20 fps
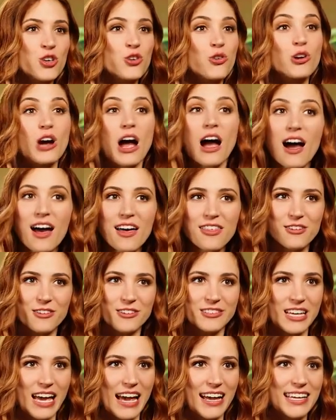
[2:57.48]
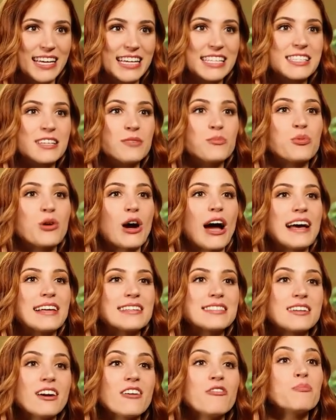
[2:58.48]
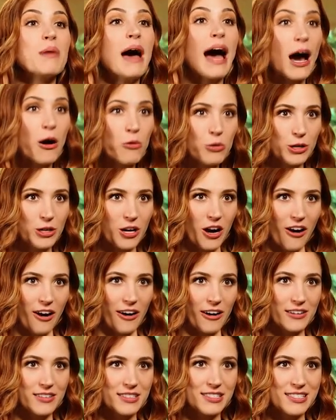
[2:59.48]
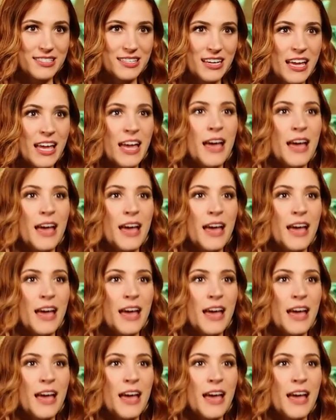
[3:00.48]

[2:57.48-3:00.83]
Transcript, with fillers: Your other deck is comprised of power cards.